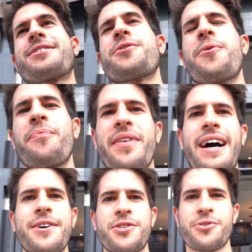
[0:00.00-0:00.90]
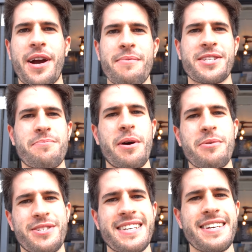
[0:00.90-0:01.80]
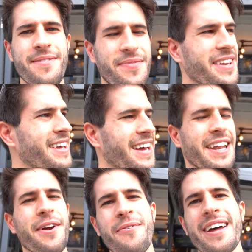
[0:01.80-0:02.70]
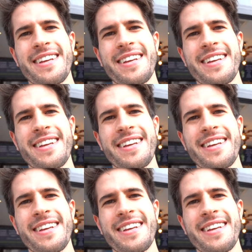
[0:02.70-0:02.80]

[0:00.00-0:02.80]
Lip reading: so I was just grabbing some bubble tea and I ran